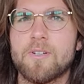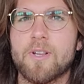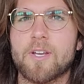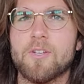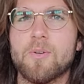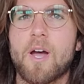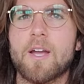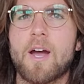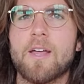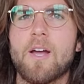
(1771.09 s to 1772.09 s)
Like
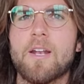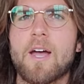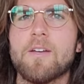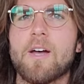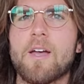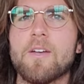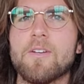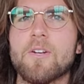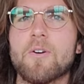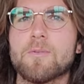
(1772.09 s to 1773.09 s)

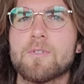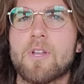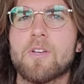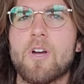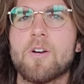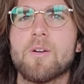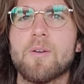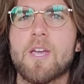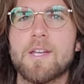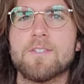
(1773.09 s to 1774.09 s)
especially like young
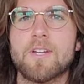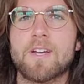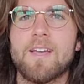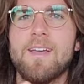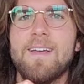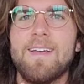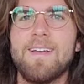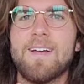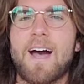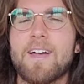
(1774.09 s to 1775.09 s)
kids, like
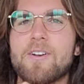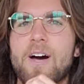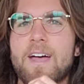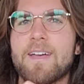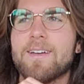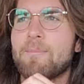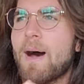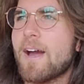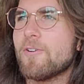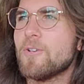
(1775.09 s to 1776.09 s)
I
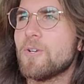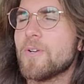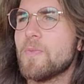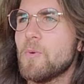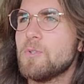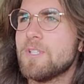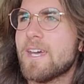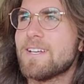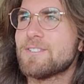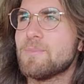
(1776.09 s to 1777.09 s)
admire your
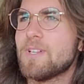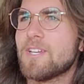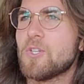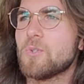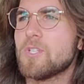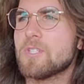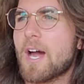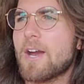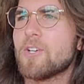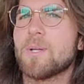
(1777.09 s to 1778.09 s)
enthusiasm and like your
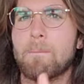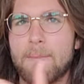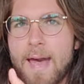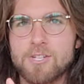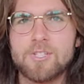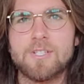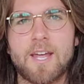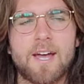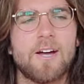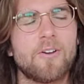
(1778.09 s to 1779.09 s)
desire to mash it
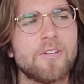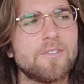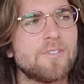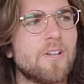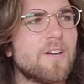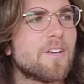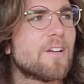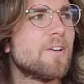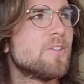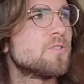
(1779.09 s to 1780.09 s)
down and
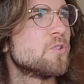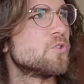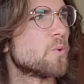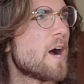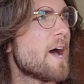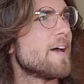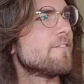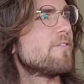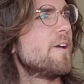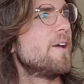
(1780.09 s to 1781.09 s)
to drive,